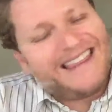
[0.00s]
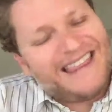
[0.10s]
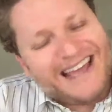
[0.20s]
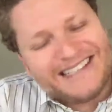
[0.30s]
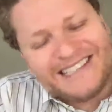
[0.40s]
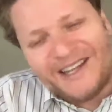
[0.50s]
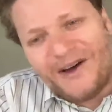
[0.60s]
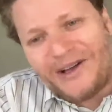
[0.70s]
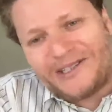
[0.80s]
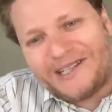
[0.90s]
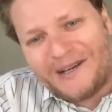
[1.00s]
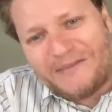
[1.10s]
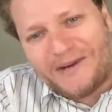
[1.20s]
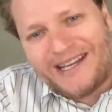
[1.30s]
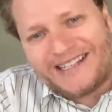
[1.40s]
Thanks a lot,
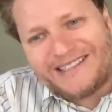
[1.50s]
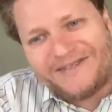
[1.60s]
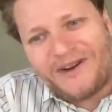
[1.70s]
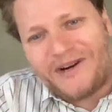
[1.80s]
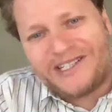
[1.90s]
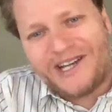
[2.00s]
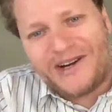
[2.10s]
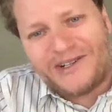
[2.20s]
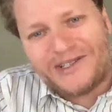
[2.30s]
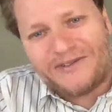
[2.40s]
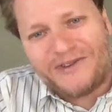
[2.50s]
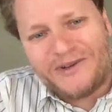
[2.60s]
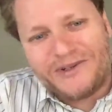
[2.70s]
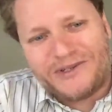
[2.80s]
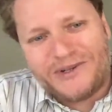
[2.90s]
Monique. It's very generous of
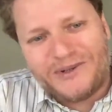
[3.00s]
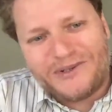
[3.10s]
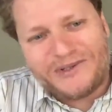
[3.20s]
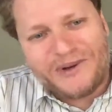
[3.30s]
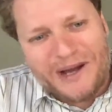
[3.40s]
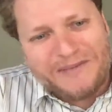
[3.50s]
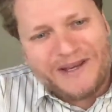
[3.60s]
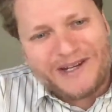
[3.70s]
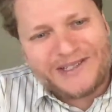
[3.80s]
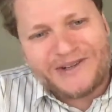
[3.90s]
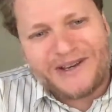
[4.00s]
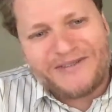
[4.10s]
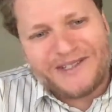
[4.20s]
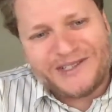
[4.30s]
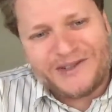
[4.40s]
you to come here to give
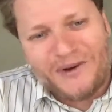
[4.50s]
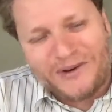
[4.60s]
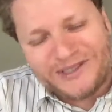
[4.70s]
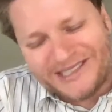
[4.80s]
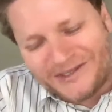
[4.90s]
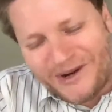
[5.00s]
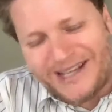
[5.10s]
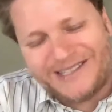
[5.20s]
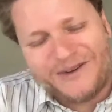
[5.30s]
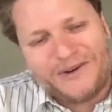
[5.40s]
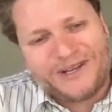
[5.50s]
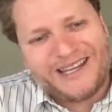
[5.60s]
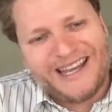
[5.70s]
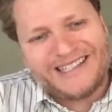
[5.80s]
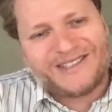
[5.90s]
this talk, this great talk,
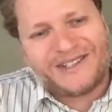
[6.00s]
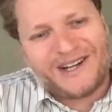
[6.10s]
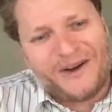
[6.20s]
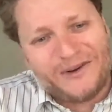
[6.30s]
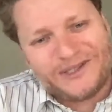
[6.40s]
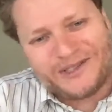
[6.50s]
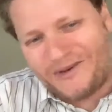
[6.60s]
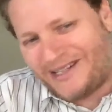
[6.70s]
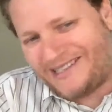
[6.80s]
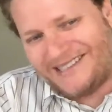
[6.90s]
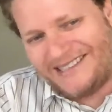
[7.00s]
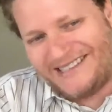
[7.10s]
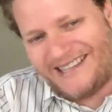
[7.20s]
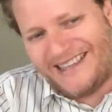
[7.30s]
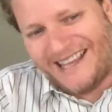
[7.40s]
and answer all these questions.
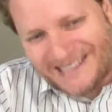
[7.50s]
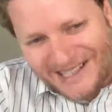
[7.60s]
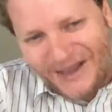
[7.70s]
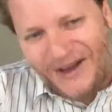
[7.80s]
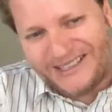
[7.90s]
Thanks a lot.